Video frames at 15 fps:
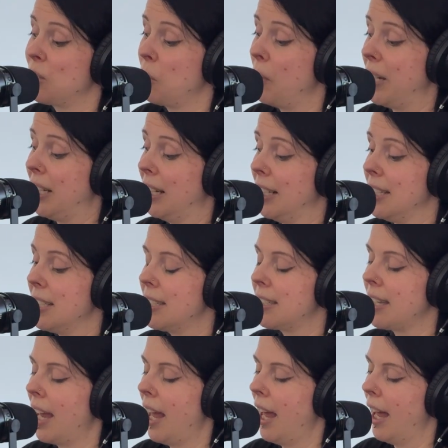quite nice.
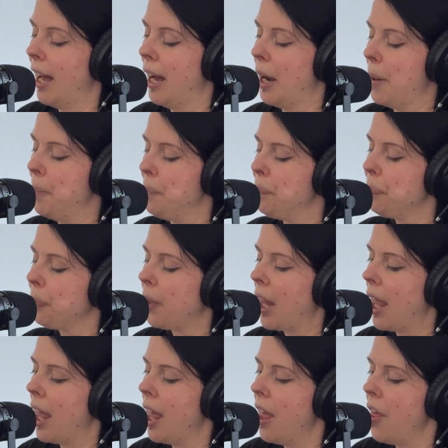
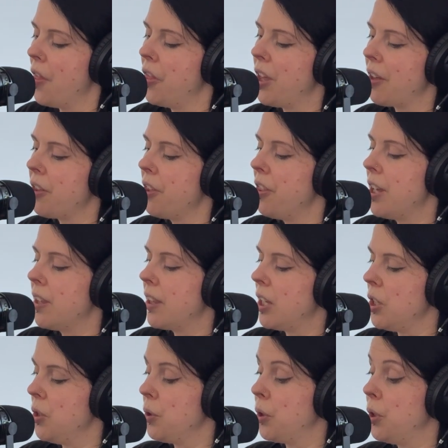The other thing that
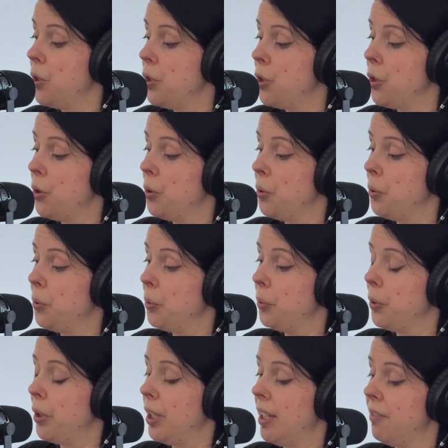you can do,
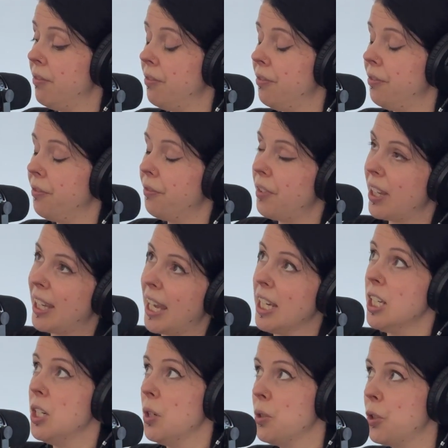if
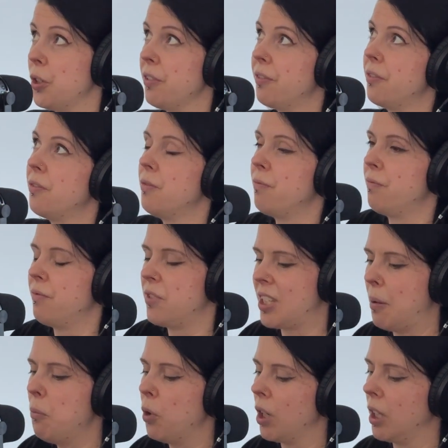again, sort of
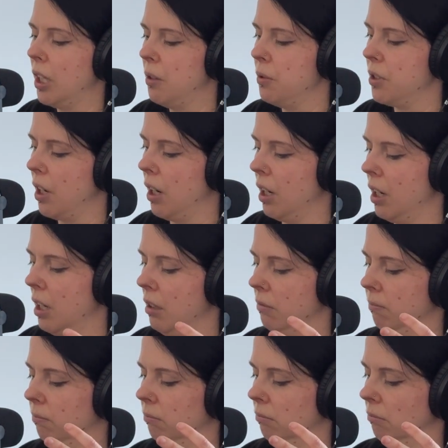some workloads are
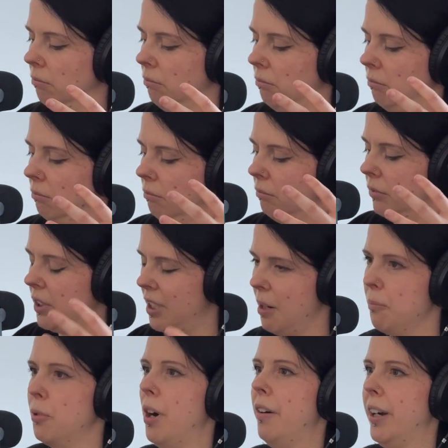
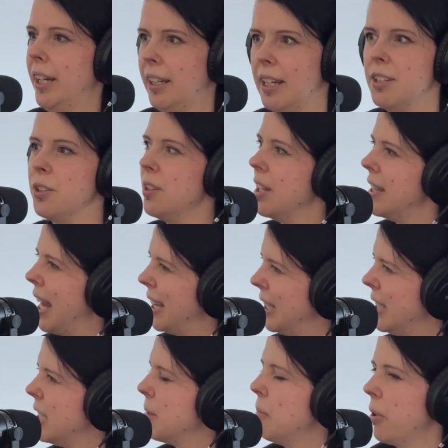temporary, and so then that
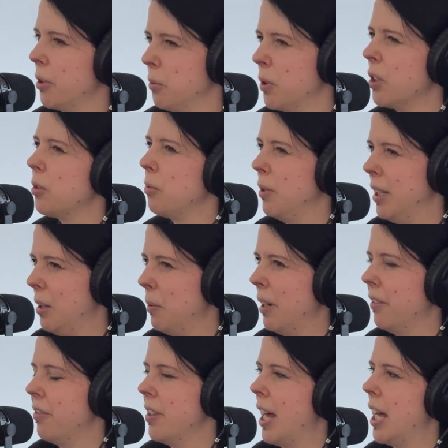lease model works really well
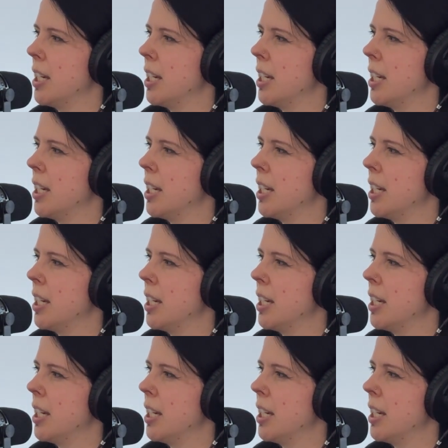for that.